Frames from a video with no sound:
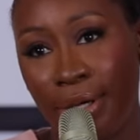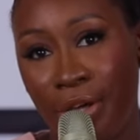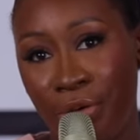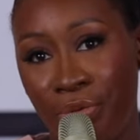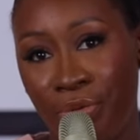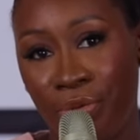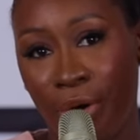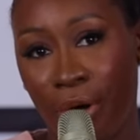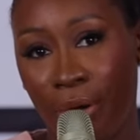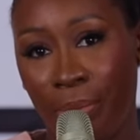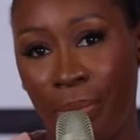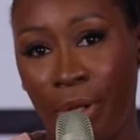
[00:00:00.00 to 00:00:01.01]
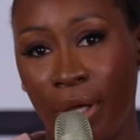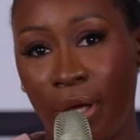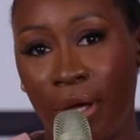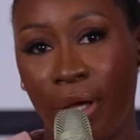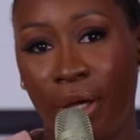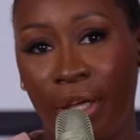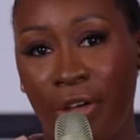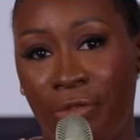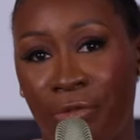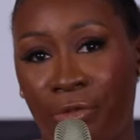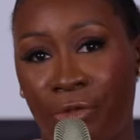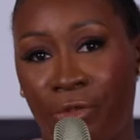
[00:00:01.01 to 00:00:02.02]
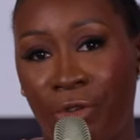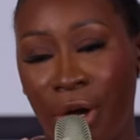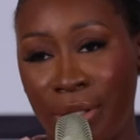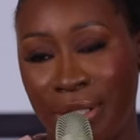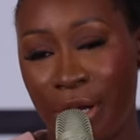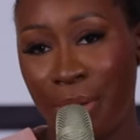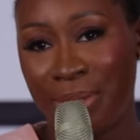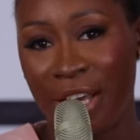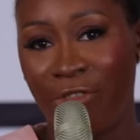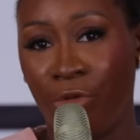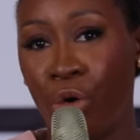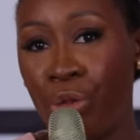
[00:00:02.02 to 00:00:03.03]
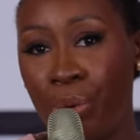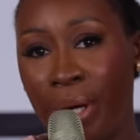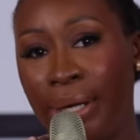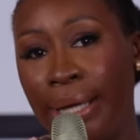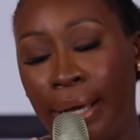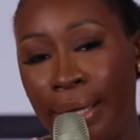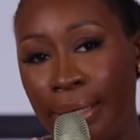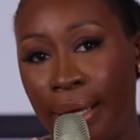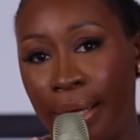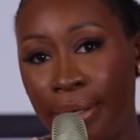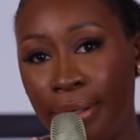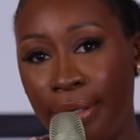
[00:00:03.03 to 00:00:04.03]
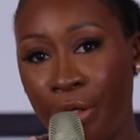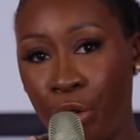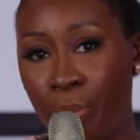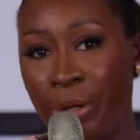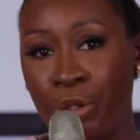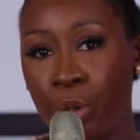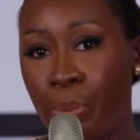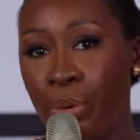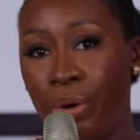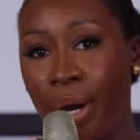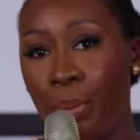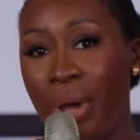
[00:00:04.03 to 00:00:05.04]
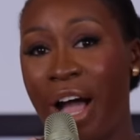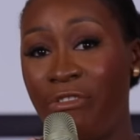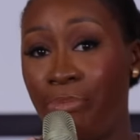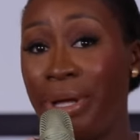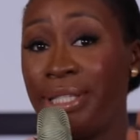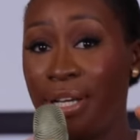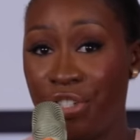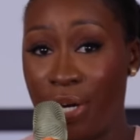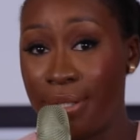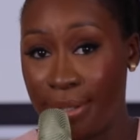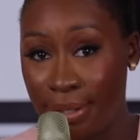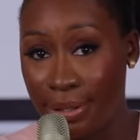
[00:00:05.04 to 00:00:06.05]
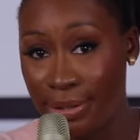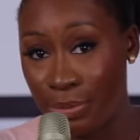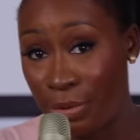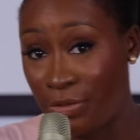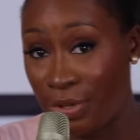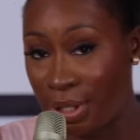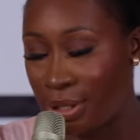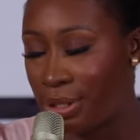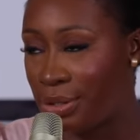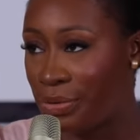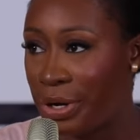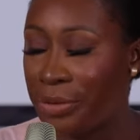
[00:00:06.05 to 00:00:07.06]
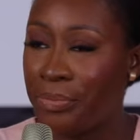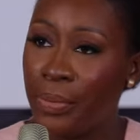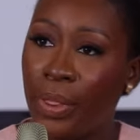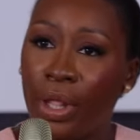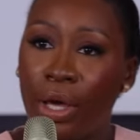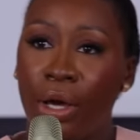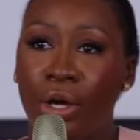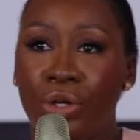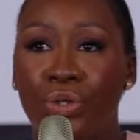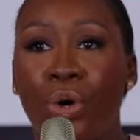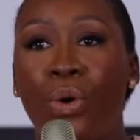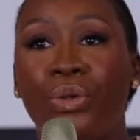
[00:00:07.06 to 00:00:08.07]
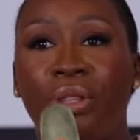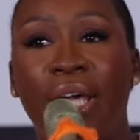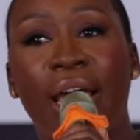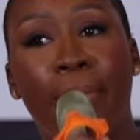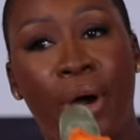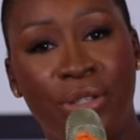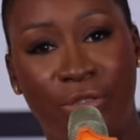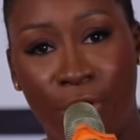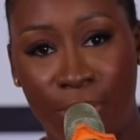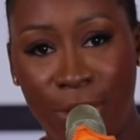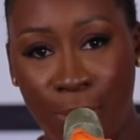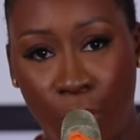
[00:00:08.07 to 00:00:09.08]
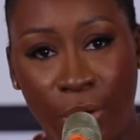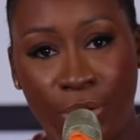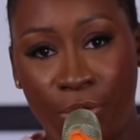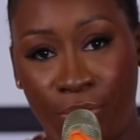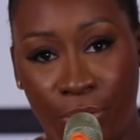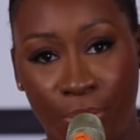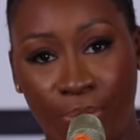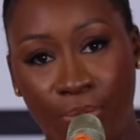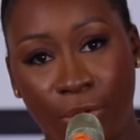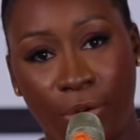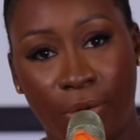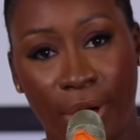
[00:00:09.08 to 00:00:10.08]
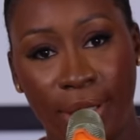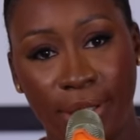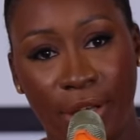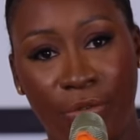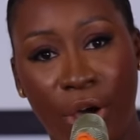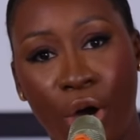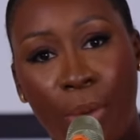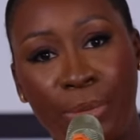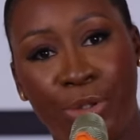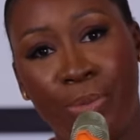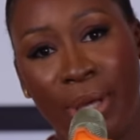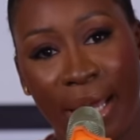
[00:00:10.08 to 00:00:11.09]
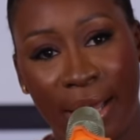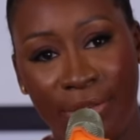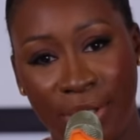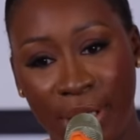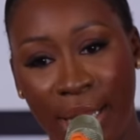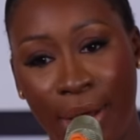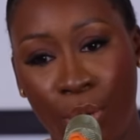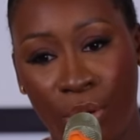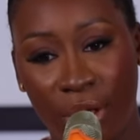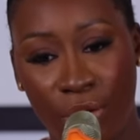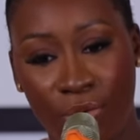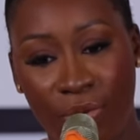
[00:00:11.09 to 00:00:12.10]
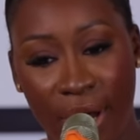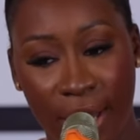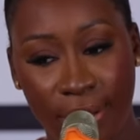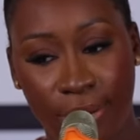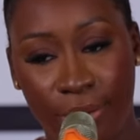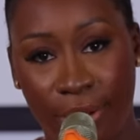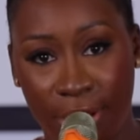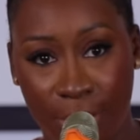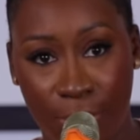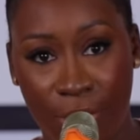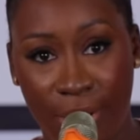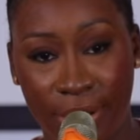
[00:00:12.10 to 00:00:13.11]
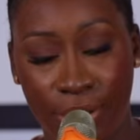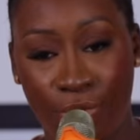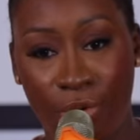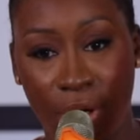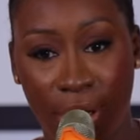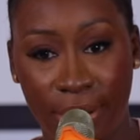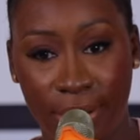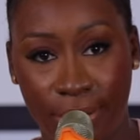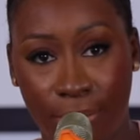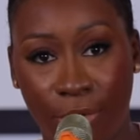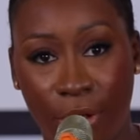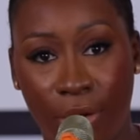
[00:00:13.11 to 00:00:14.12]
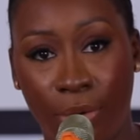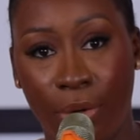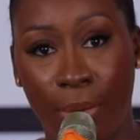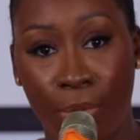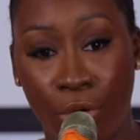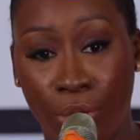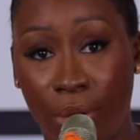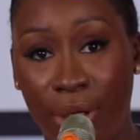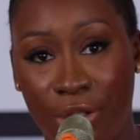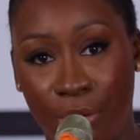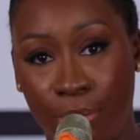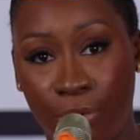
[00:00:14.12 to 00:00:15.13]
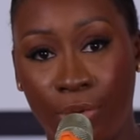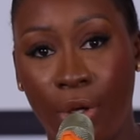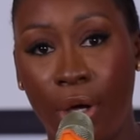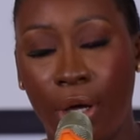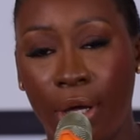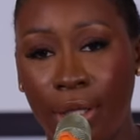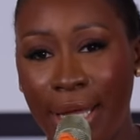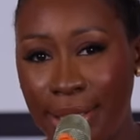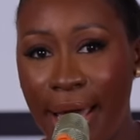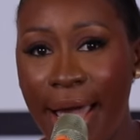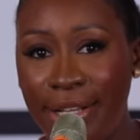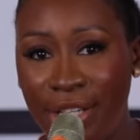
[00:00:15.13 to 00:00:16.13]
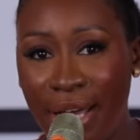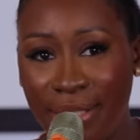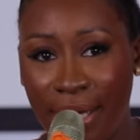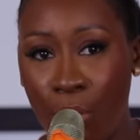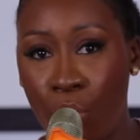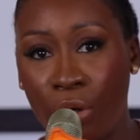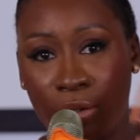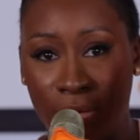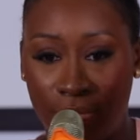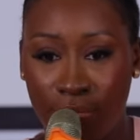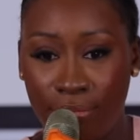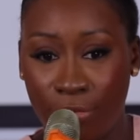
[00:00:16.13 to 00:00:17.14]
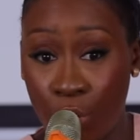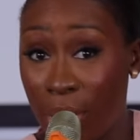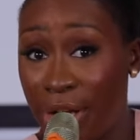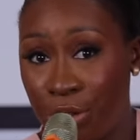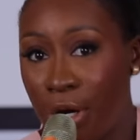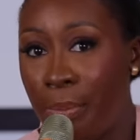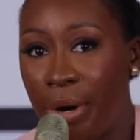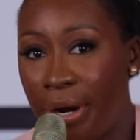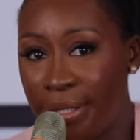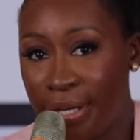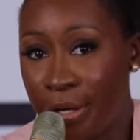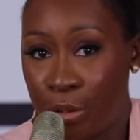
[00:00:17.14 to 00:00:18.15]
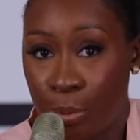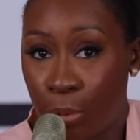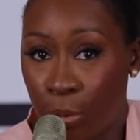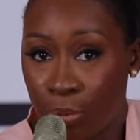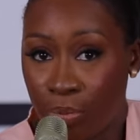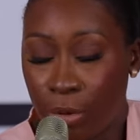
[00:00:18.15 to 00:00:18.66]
if for startups that have gone through an incubator program, we have better chances with VCs, right? So think about it from this point of view, right? If you're coming to me and I see like, okay, you've had all the experience, you've learned something, you are more knowledgeable, there's a high chance that we want to look at you and prioritize you more.